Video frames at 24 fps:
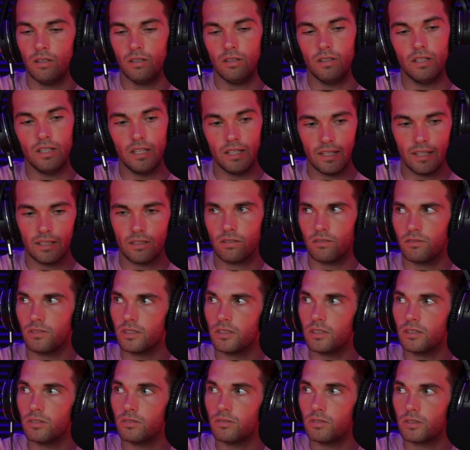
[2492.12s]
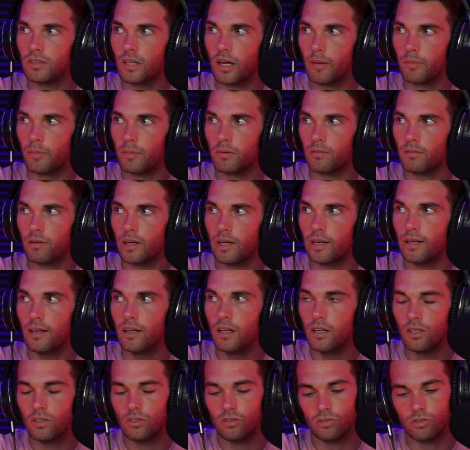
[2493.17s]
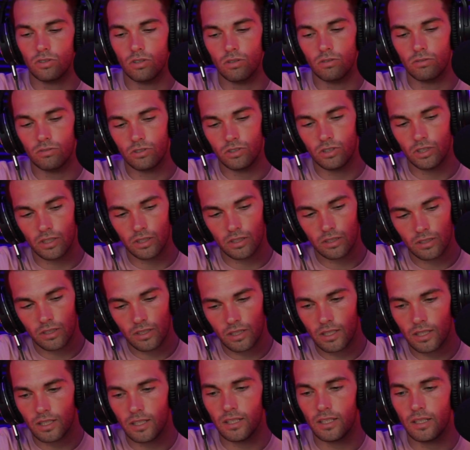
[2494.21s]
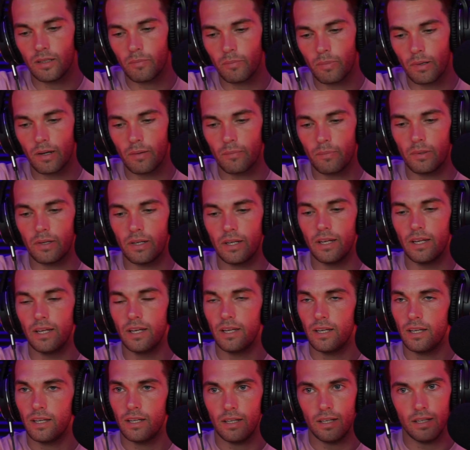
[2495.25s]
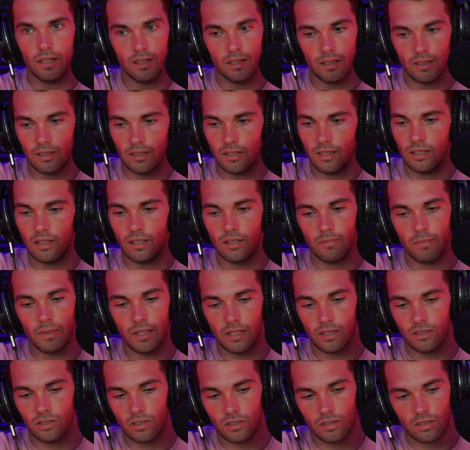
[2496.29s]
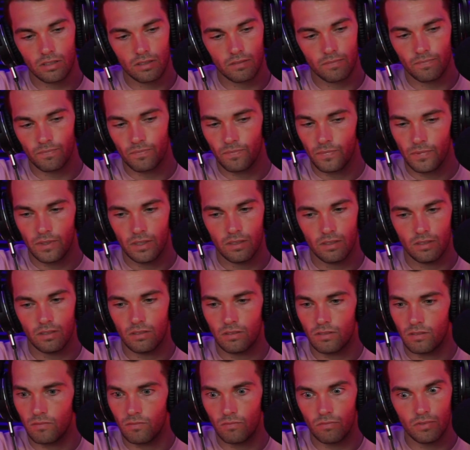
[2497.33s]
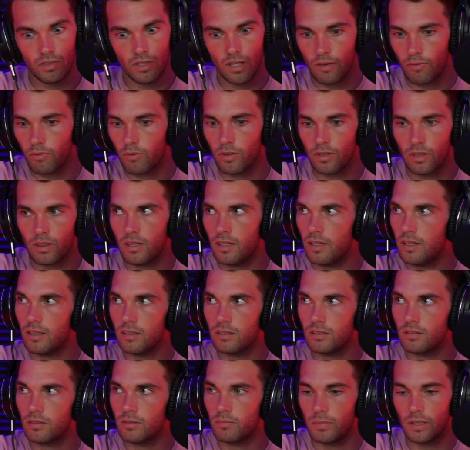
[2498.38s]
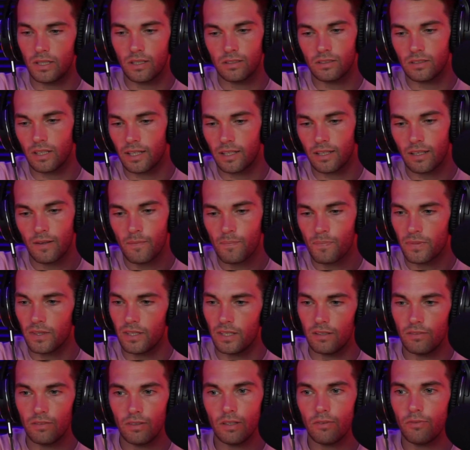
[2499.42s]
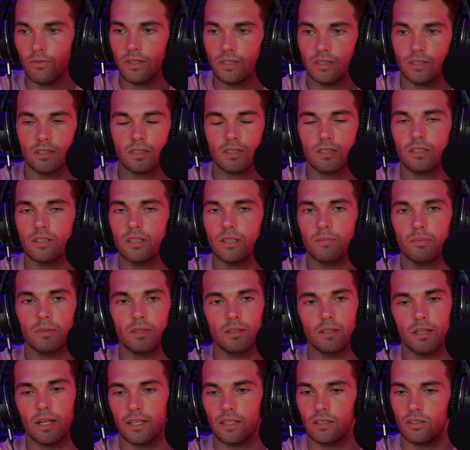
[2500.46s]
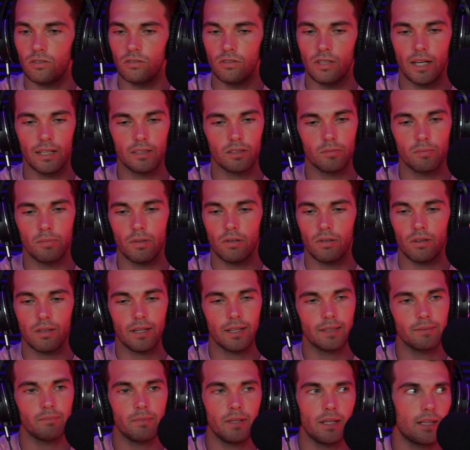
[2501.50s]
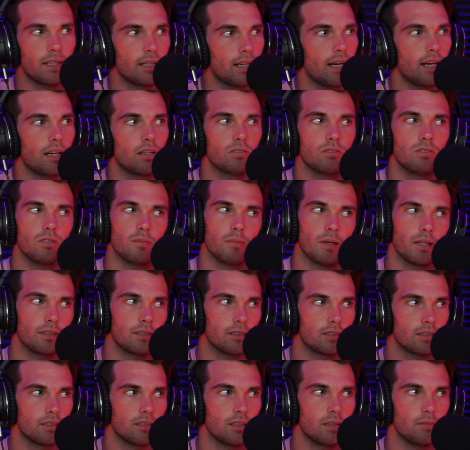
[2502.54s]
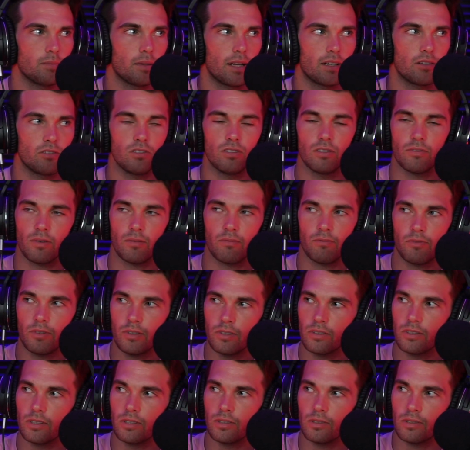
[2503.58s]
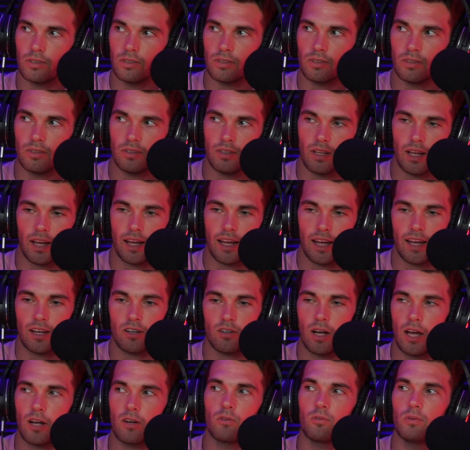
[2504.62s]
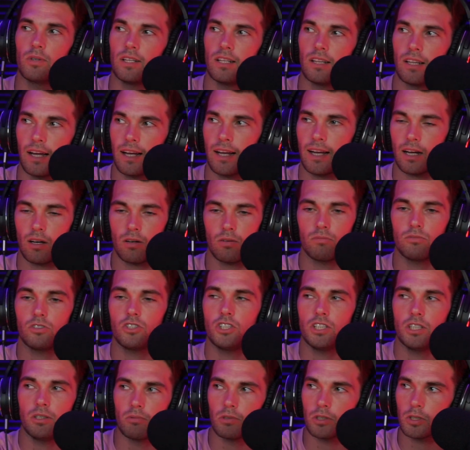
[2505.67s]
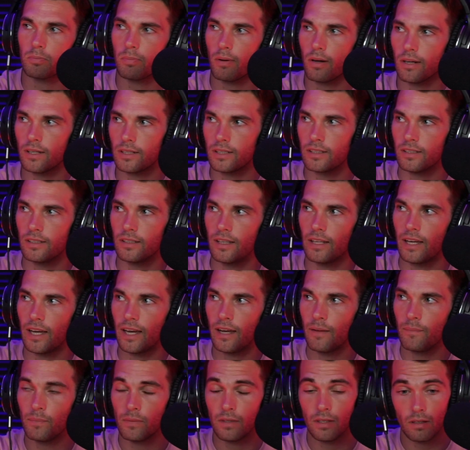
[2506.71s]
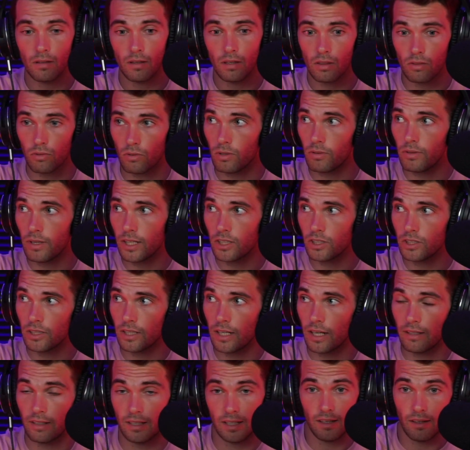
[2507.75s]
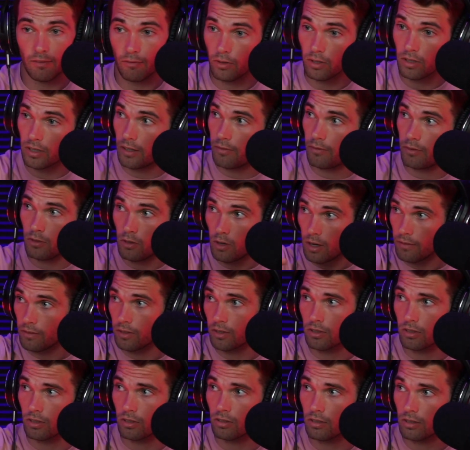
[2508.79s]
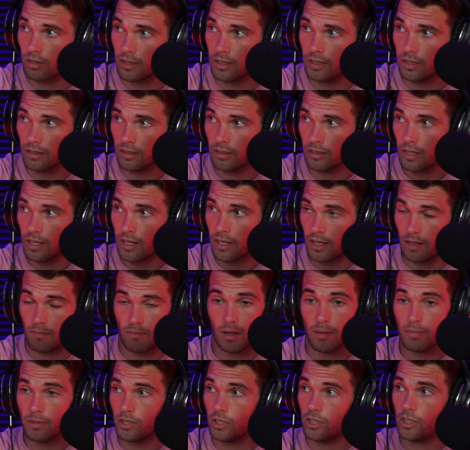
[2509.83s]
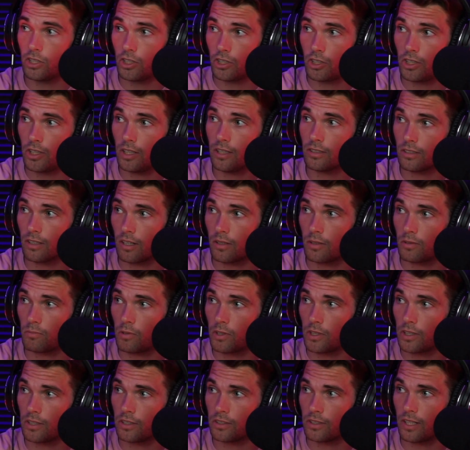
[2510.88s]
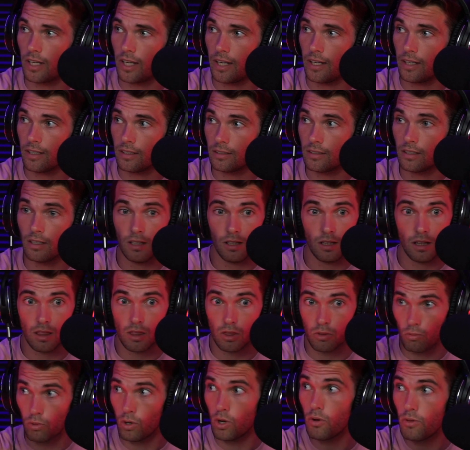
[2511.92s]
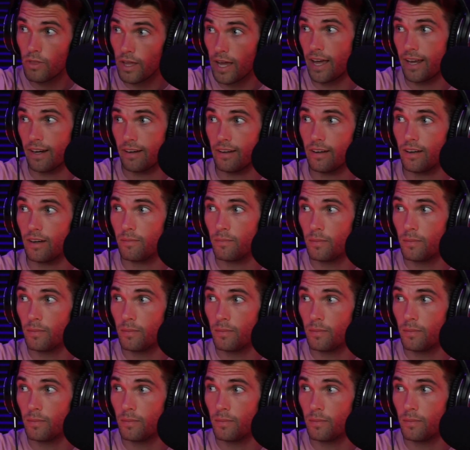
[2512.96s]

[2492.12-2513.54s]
and then that turns into you stopping, right? So just keep pumping it. And again, man, just different things, because like, even if it's this clip that like you guys are both like, man, I don't know about this clip. I don't know if I'm feeling, I don't really like how she responded to that. Throw that shit out. If you have a girl on here and maybe she shits on one of your takes, throw that up.